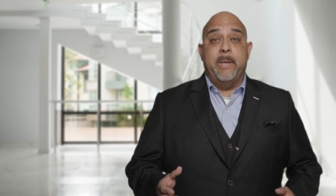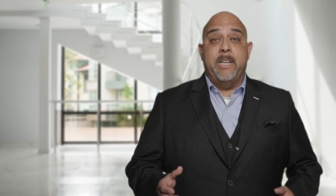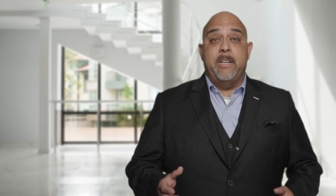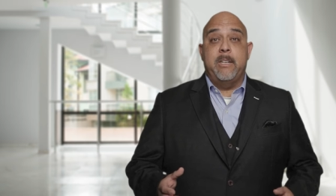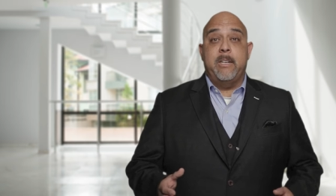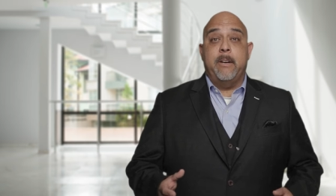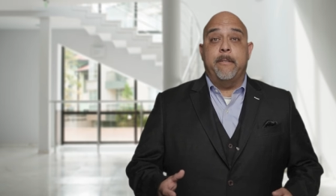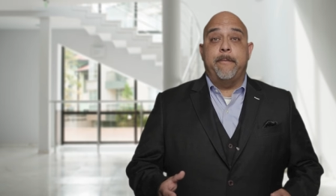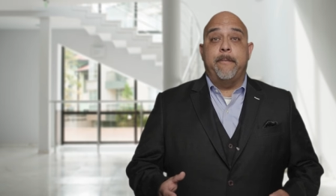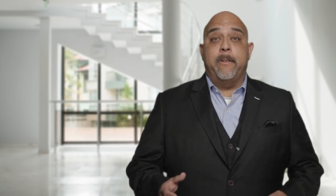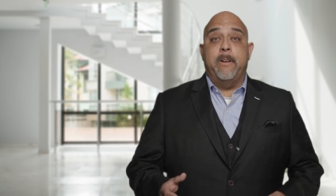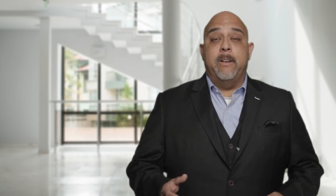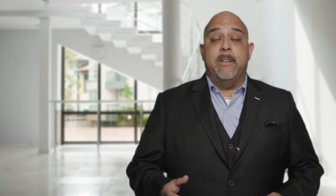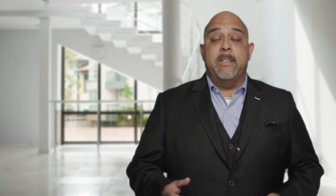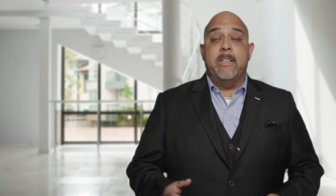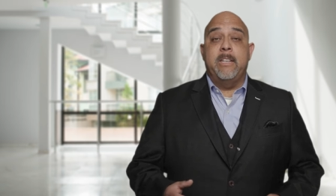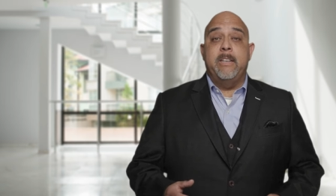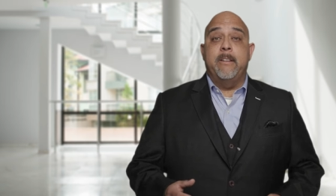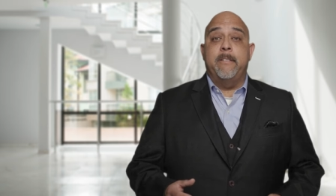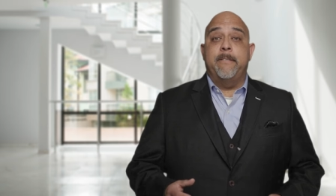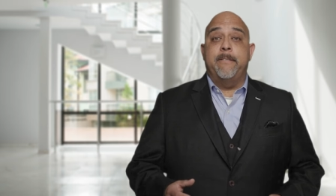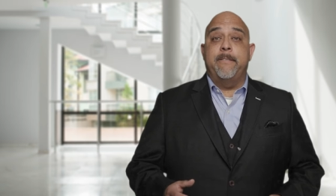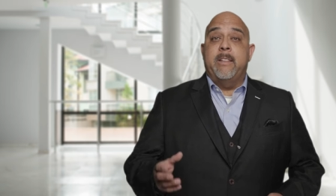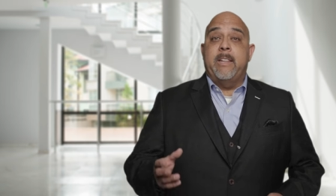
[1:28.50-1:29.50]
bit different
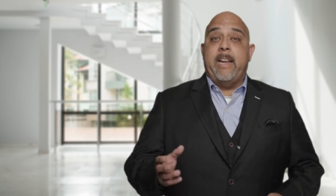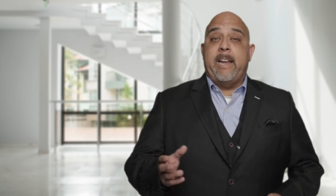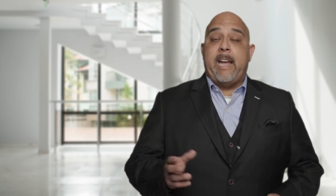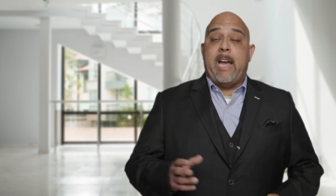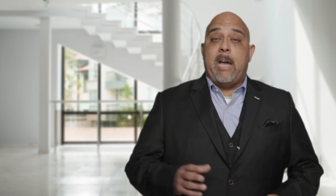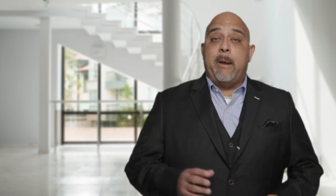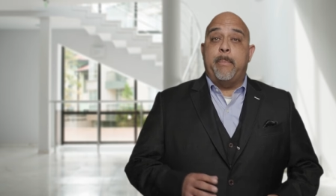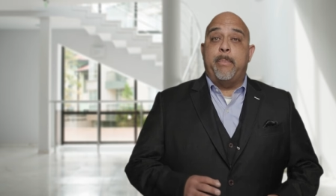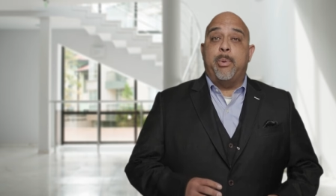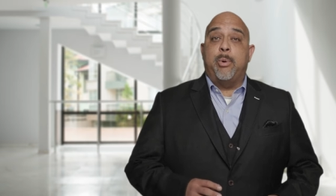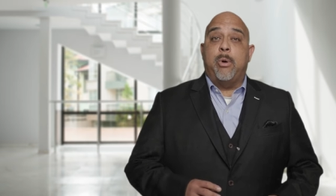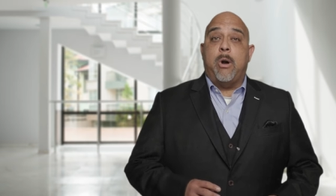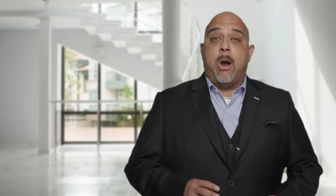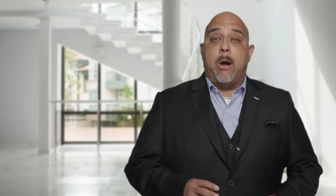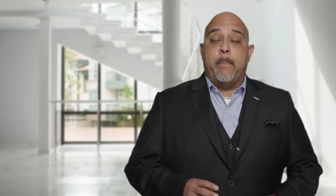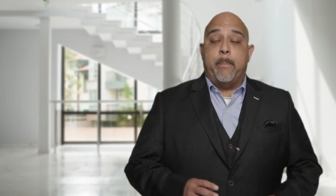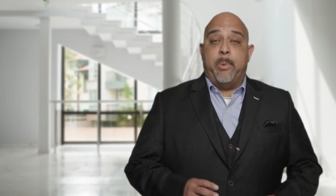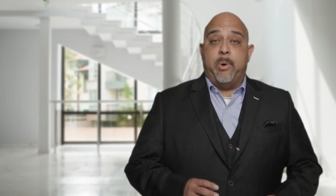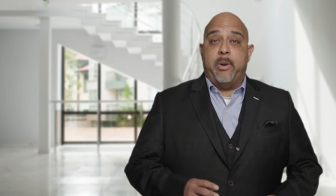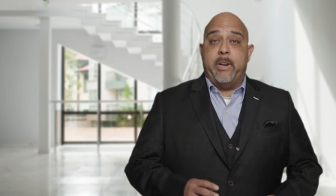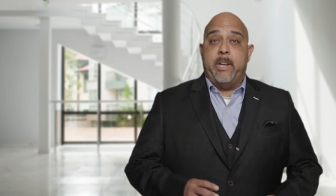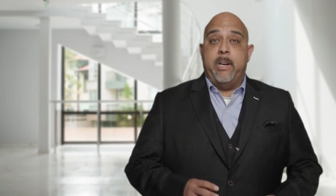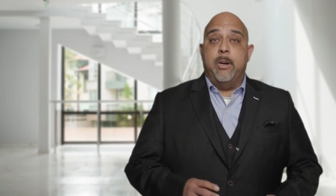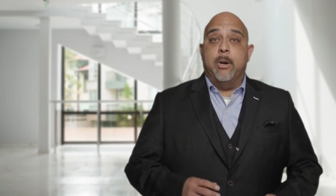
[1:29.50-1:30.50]
if they had
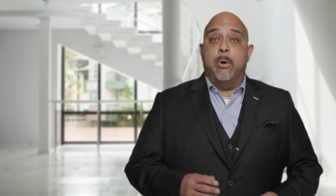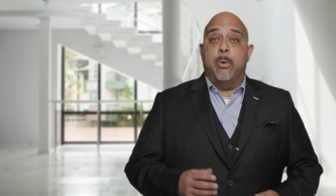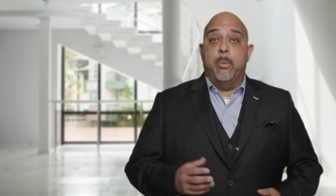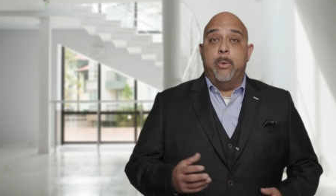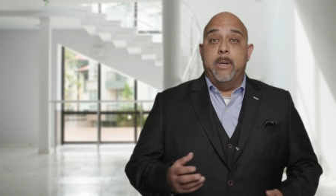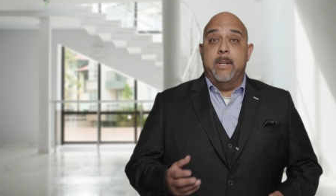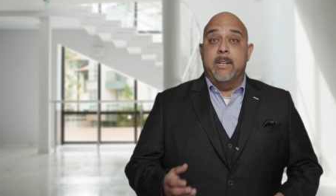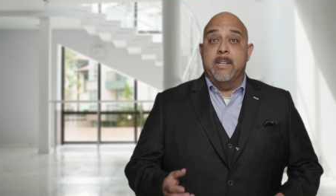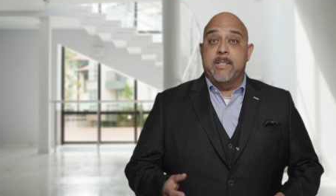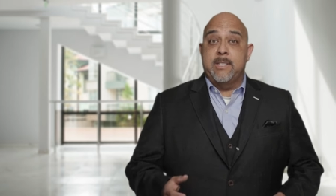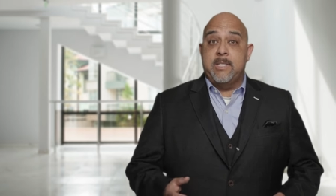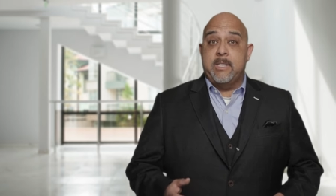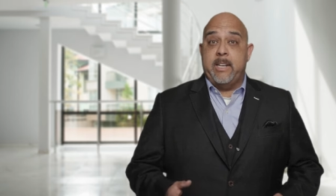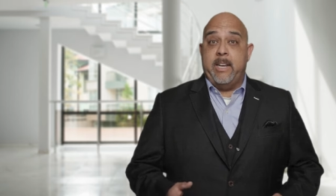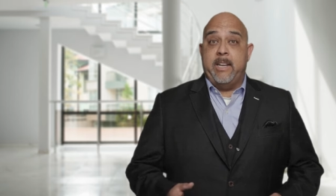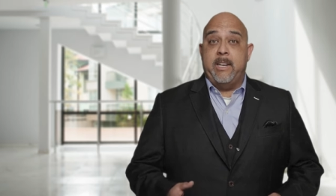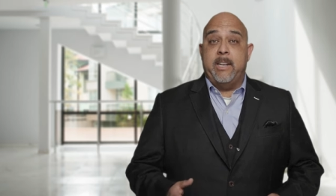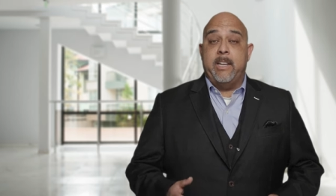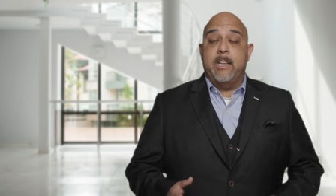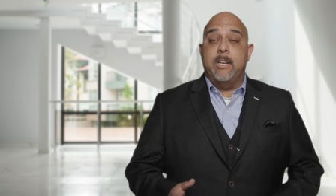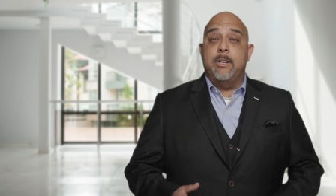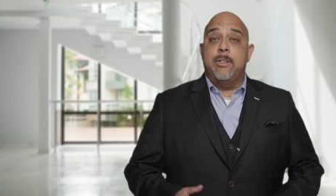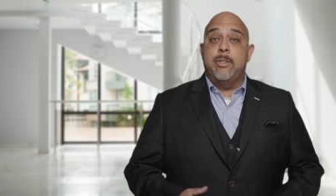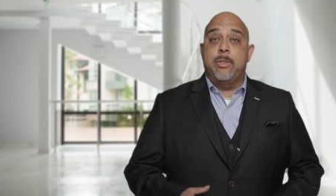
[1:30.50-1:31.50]
property or real
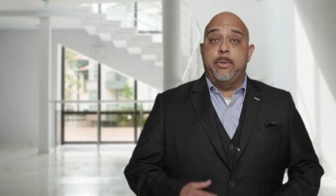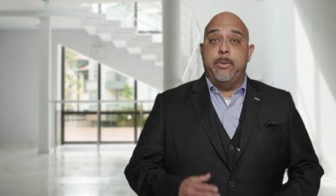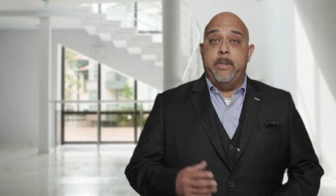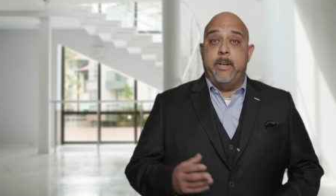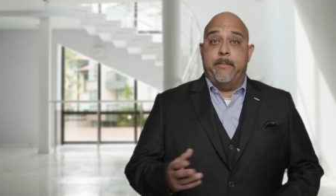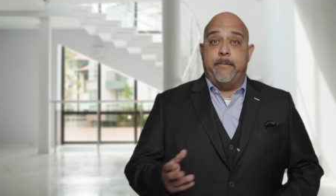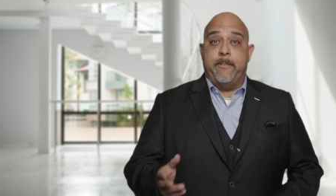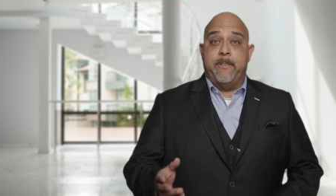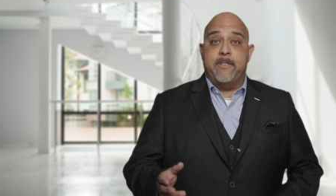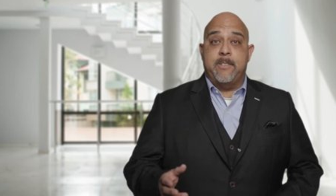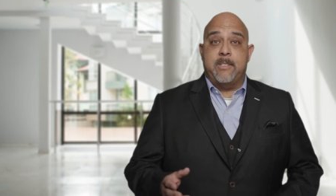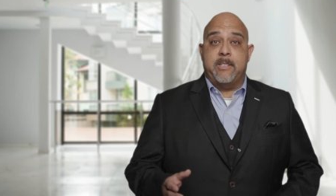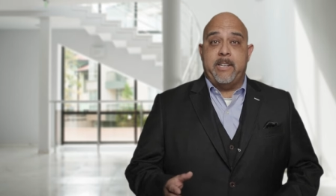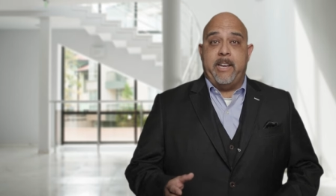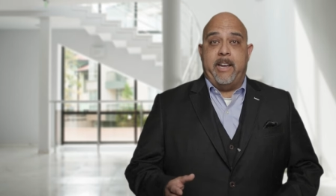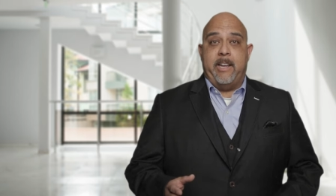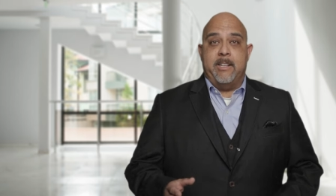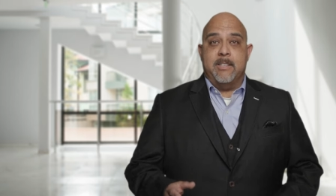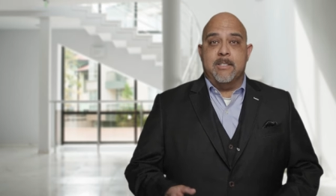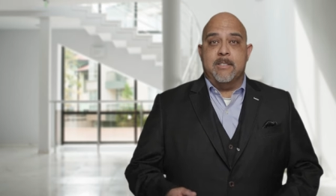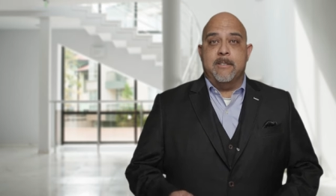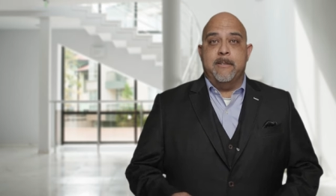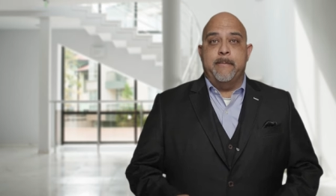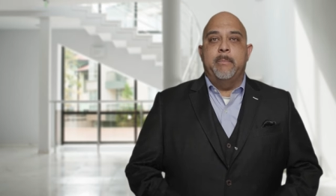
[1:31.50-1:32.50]
estate in two different
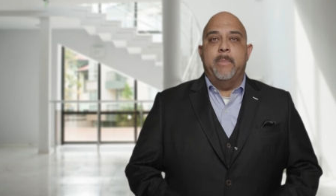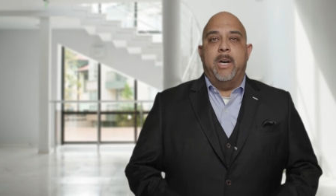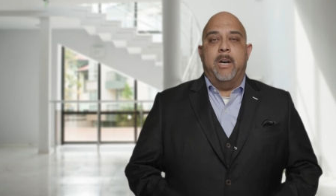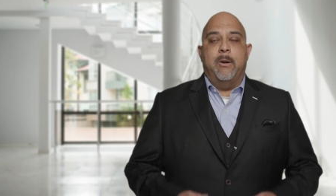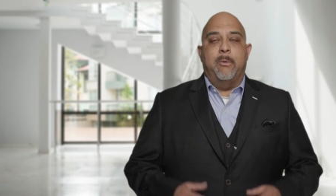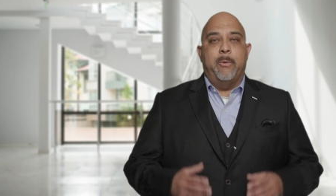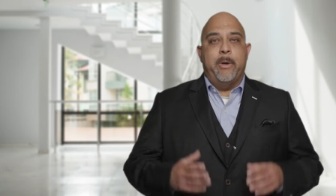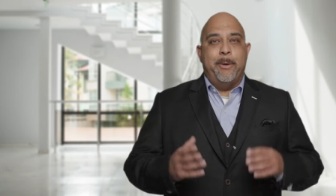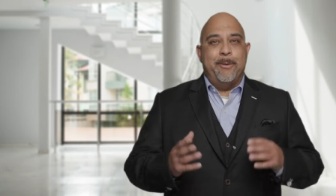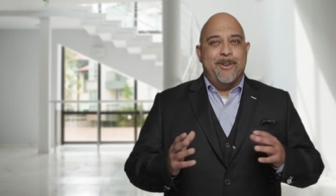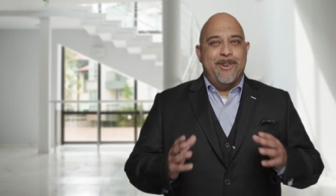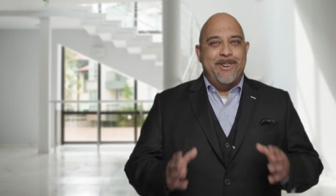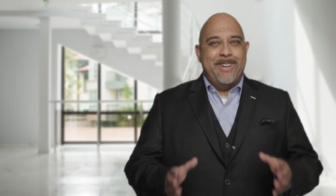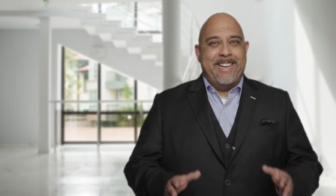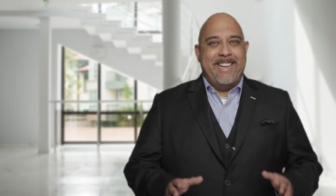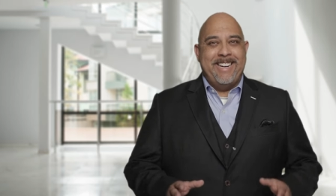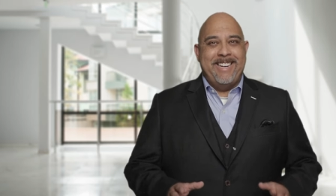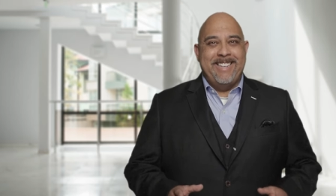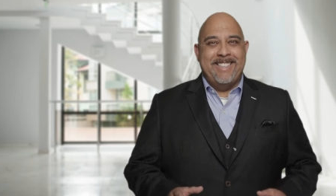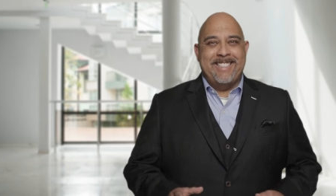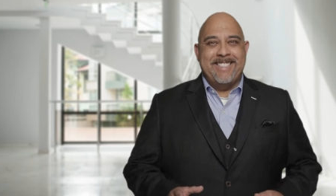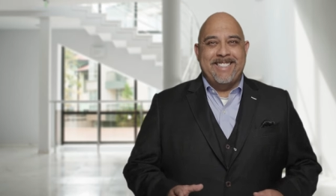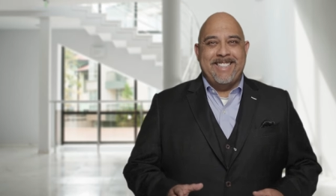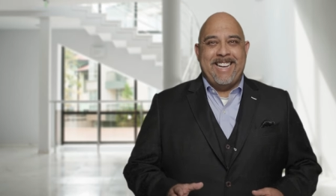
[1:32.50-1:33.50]
states, but we won't
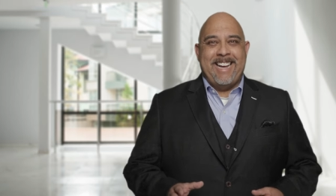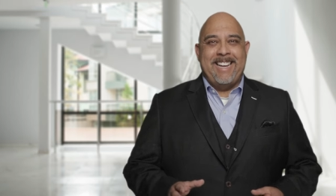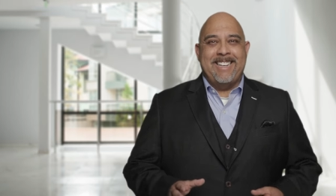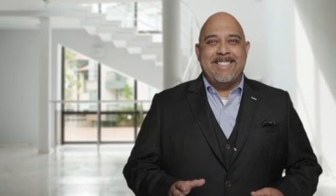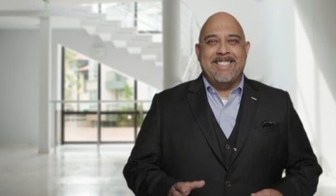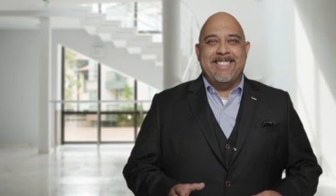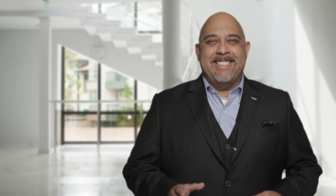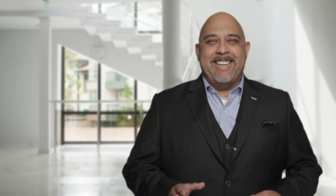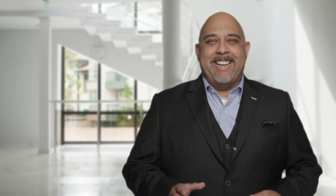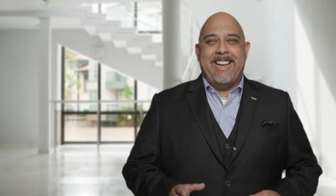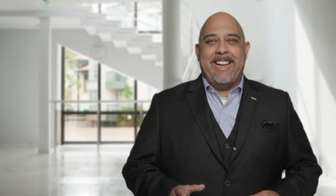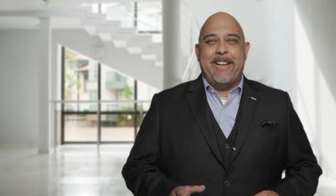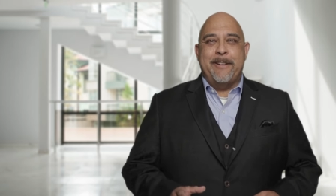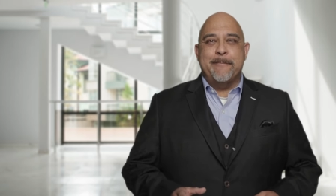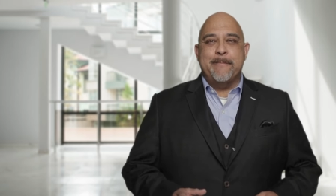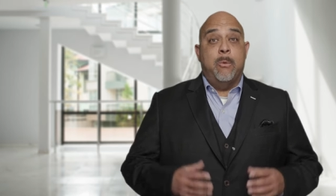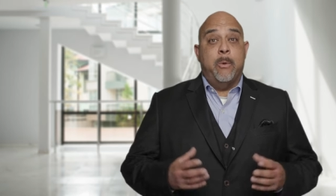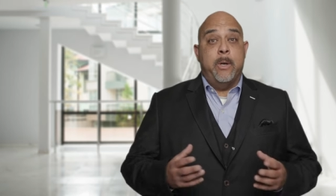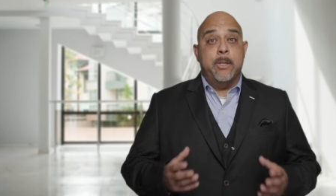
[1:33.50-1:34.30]
get into that today.